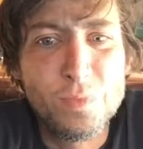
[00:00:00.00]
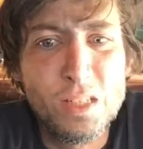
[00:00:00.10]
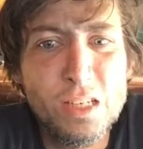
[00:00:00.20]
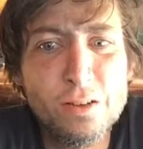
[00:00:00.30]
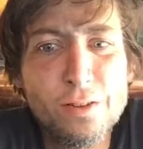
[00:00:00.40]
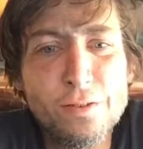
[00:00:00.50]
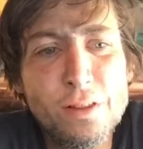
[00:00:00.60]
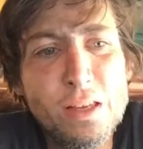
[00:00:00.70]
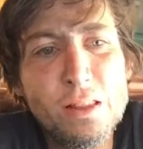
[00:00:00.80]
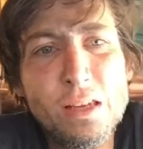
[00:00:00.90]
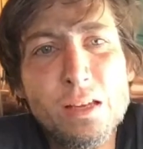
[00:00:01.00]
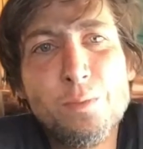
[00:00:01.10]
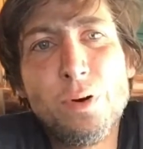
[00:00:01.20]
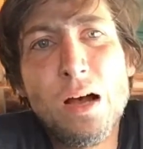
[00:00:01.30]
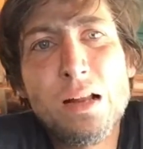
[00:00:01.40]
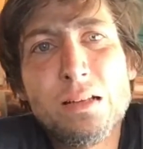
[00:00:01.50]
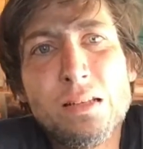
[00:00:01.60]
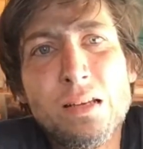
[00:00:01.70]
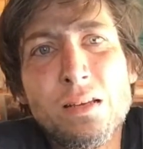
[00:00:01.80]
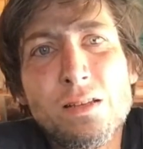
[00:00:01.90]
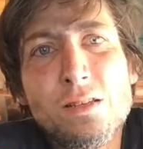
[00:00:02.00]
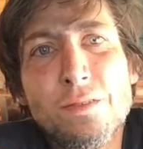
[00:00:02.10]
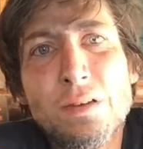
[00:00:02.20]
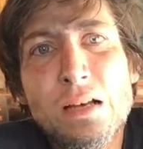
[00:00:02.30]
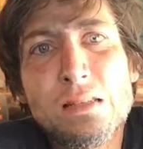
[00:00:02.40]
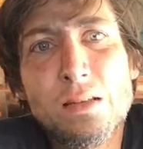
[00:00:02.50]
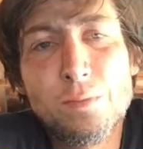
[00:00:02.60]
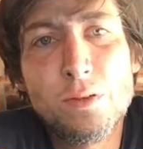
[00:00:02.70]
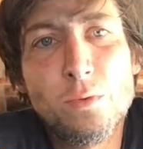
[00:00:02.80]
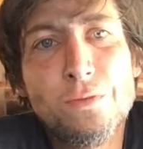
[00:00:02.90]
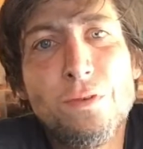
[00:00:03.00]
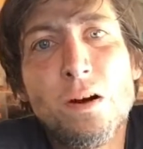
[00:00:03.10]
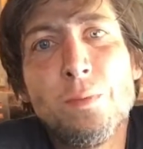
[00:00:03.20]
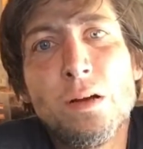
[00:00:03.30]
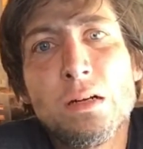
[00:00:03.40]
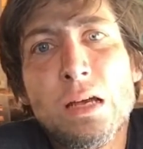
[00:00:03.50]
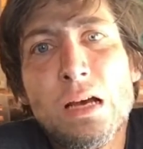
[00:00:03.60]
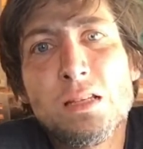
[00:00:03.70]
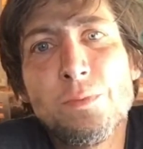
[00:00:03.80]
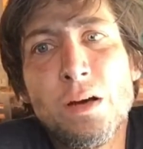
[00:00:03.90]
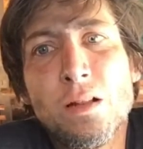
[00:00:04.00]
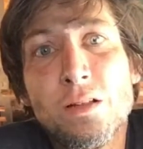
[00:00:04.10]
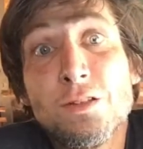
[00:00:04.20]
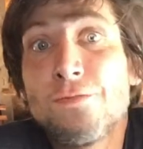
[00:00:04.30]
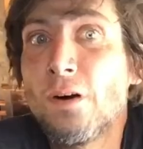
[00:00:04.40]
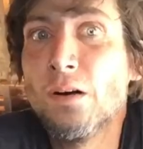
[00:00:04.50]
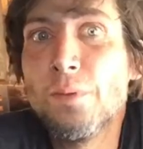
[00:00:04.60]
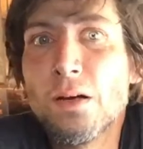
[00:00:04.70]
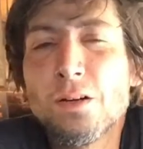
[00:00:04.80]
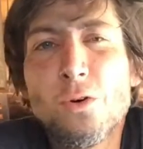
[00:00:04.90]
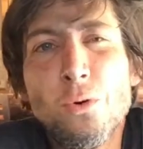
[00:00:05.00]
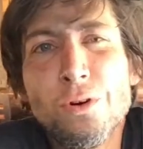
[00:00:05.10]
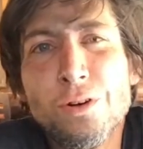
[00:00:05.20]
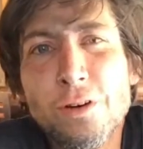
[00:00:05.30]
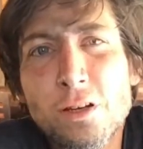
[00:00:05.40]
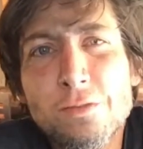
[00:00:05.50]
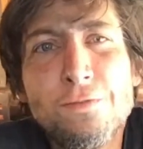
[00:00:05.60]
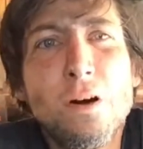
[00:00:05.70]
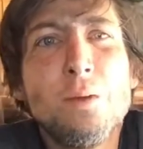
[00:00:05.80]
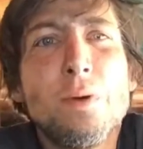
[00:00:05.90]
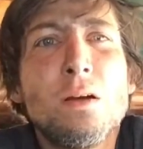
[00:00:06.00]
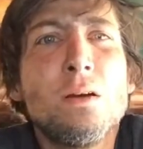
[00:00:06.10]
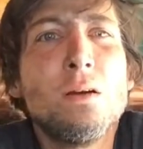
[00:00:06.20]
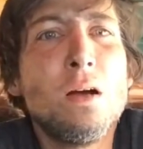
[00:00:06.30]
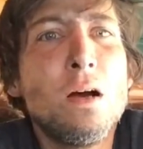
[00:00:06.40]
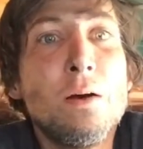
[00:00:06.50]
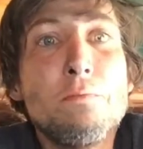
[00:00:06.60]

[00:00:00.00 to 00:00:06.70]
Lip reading: you know, the end product is you've got something with far better gas mileage, far better cornering, far better